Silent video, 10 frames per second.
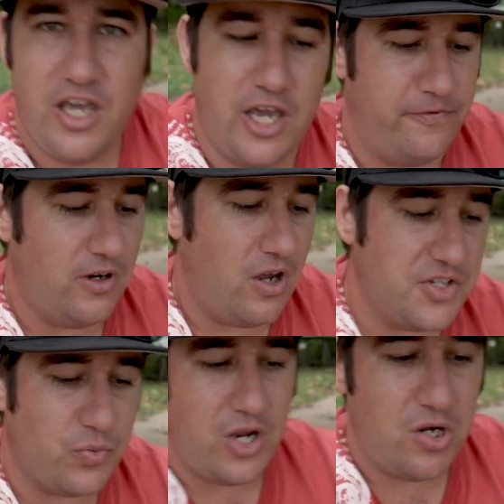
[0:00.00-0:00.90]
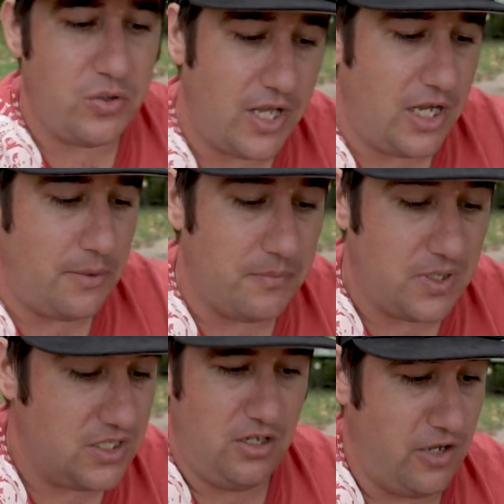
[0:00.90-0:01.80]
It flies well,
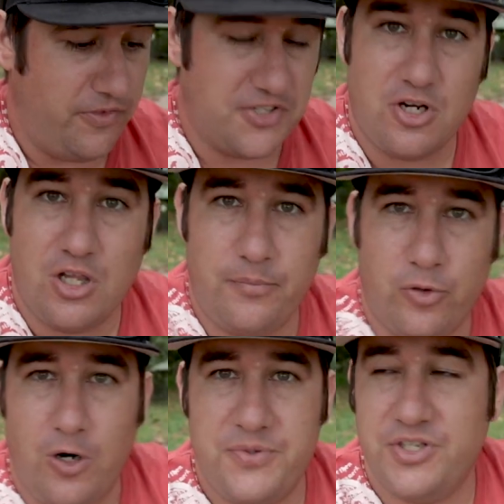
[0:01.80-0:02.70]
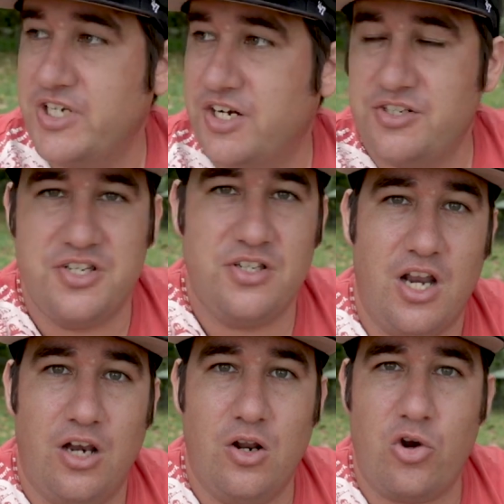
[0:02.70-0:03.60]
um, love the silent props. It's actually
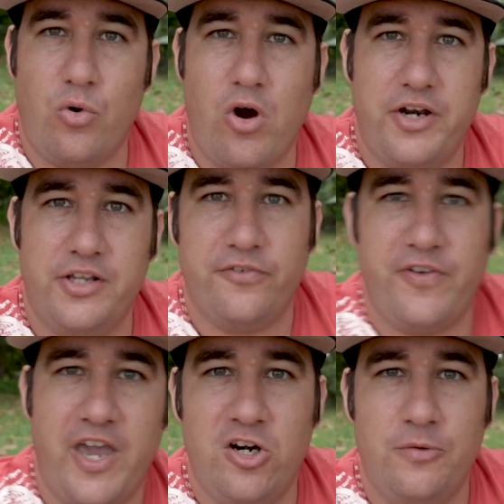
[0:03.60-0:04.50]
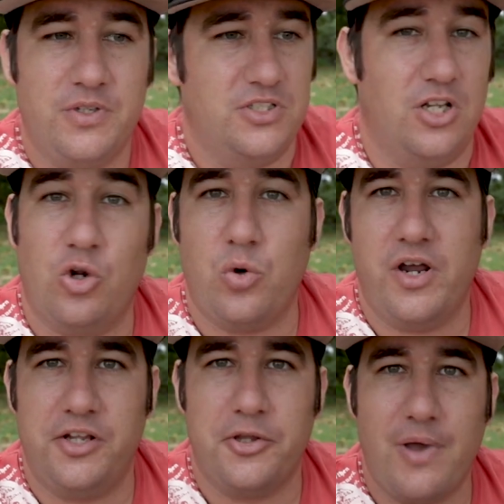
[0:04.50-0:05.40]
a lot quieter than the Phantom. It's a lot
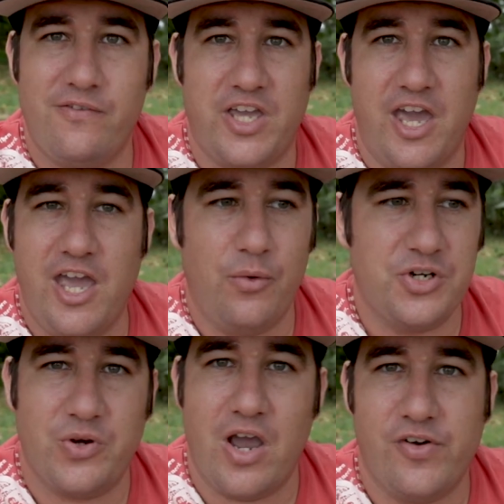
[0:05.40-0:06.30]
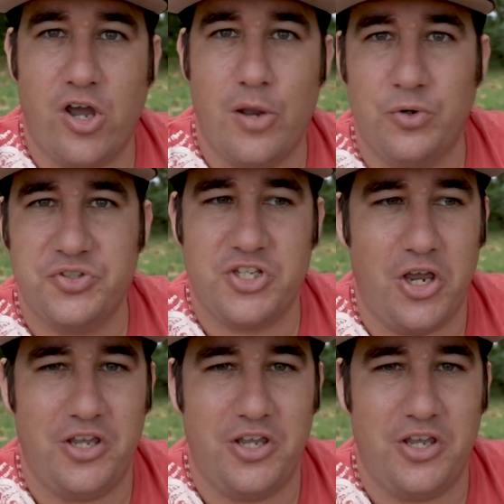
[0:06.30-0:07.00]
quieter than the Mavic Air, which we have at home also.